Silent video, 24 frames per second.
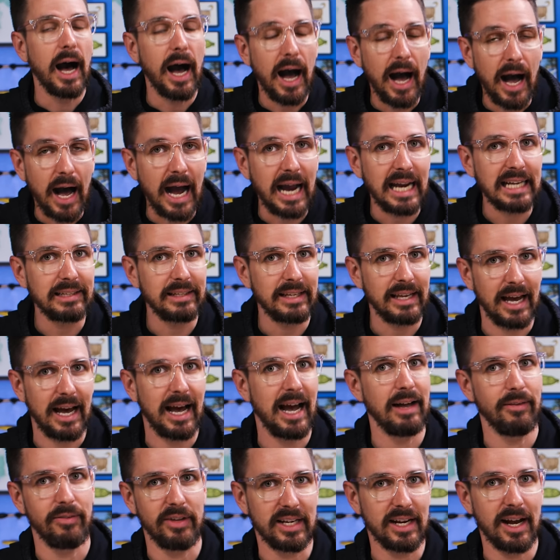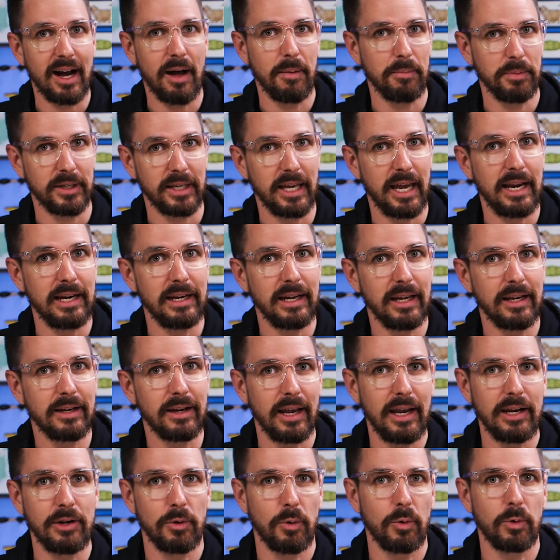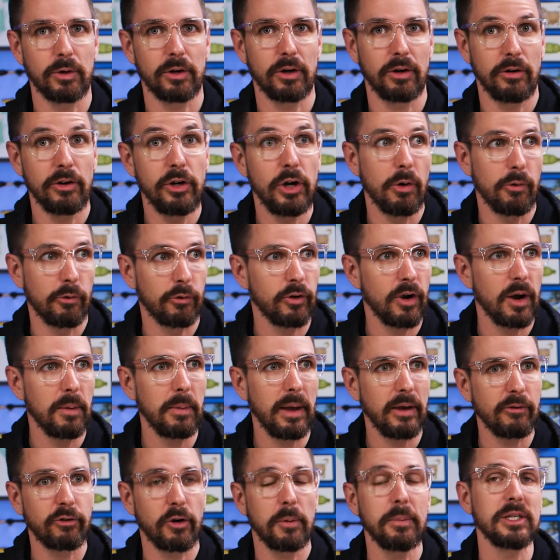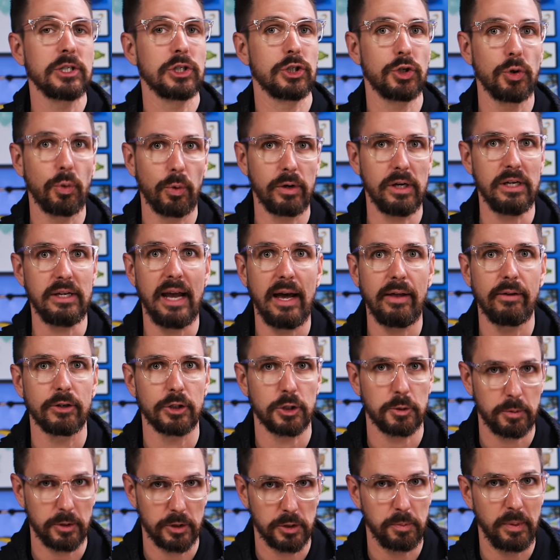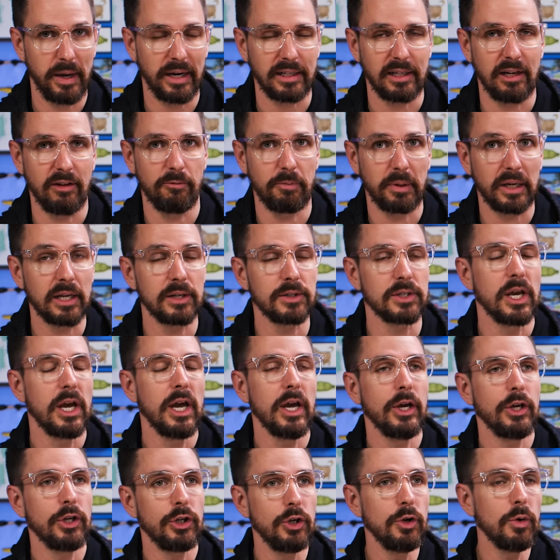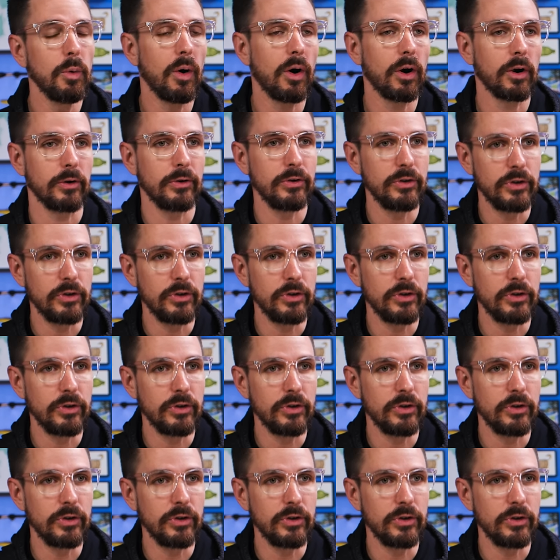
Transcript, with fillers: highly highly complicated in order you know from from a storyteller's perspective because you are